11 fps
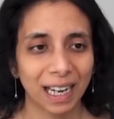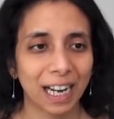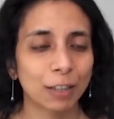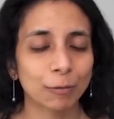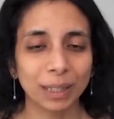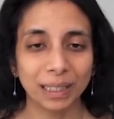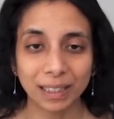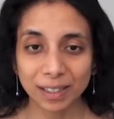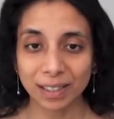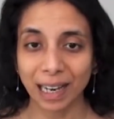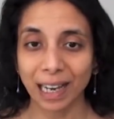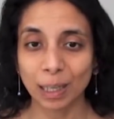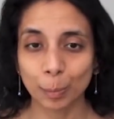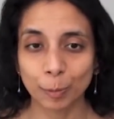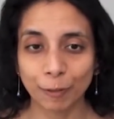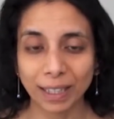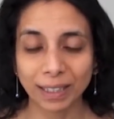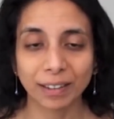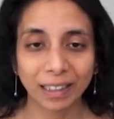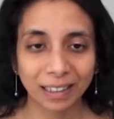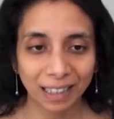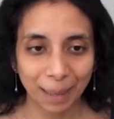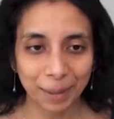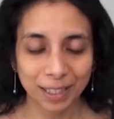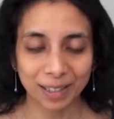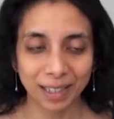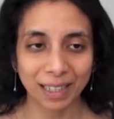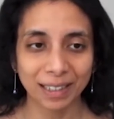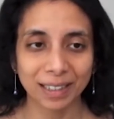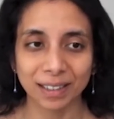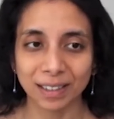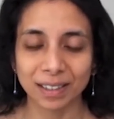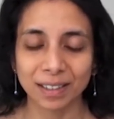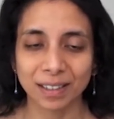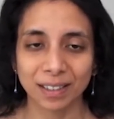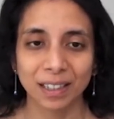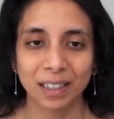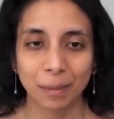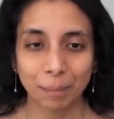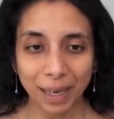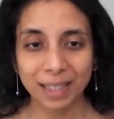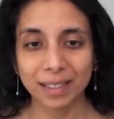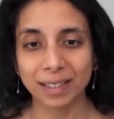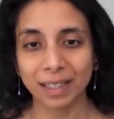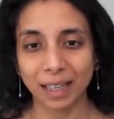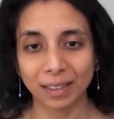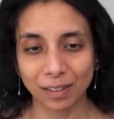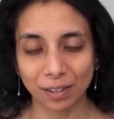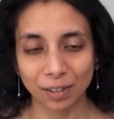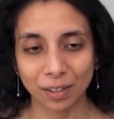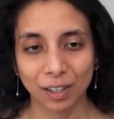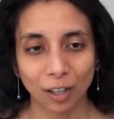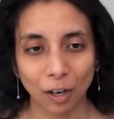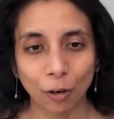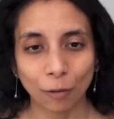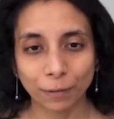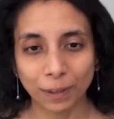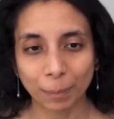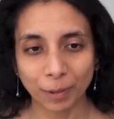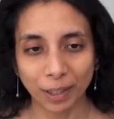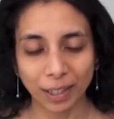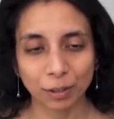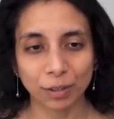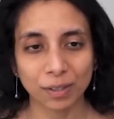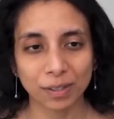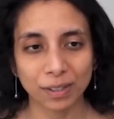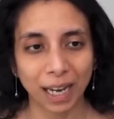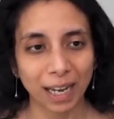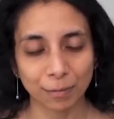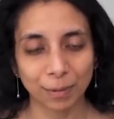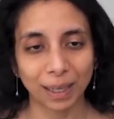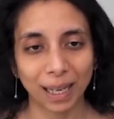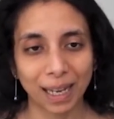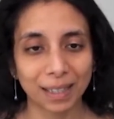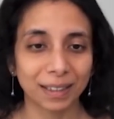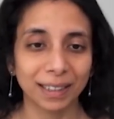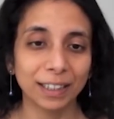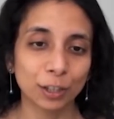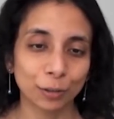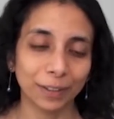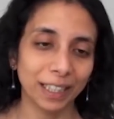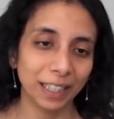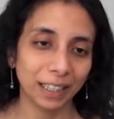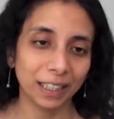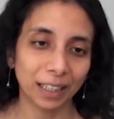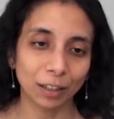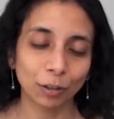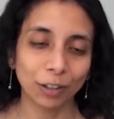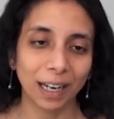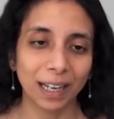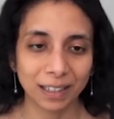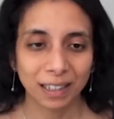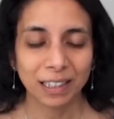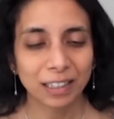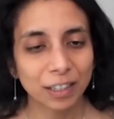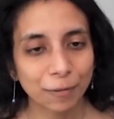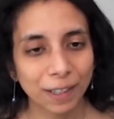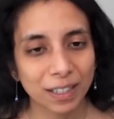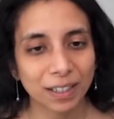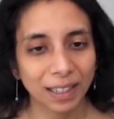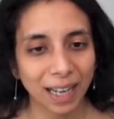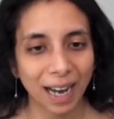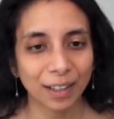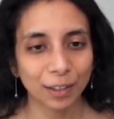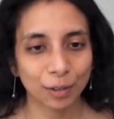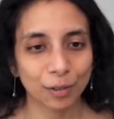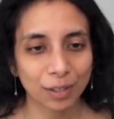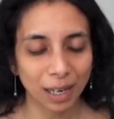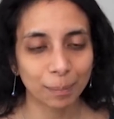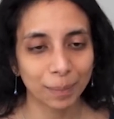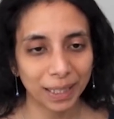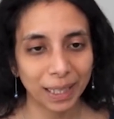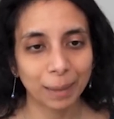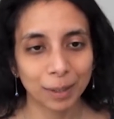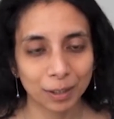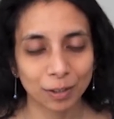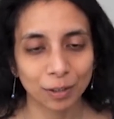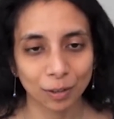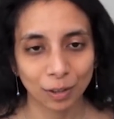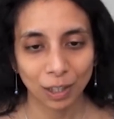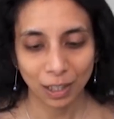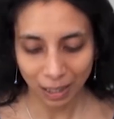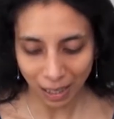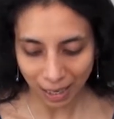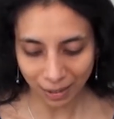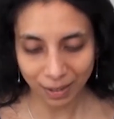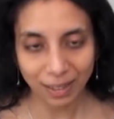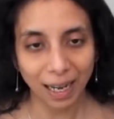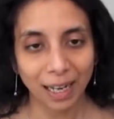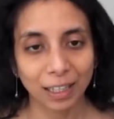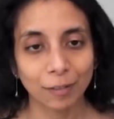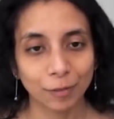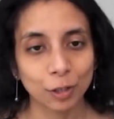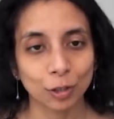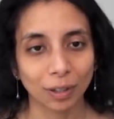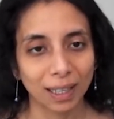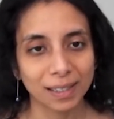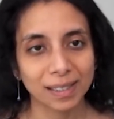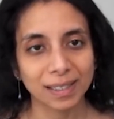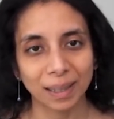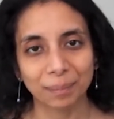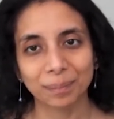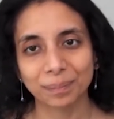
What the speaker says: And with this help weather and climate scientists make sense of the predictions as well as intervene and look at different scenarios and be able to understand and visualize them.